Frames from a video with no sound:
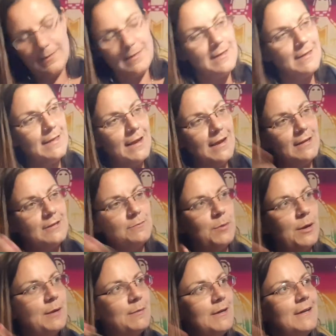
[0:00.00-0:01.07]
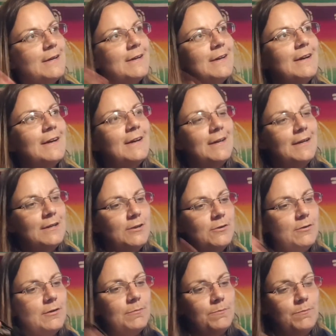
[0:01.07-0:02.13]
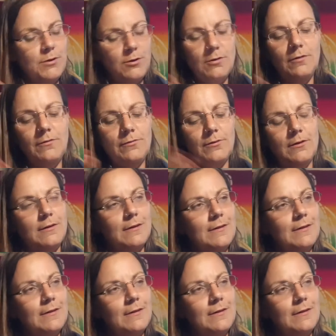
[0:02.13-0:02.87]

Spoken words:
Thanks, baby. You are beautiful.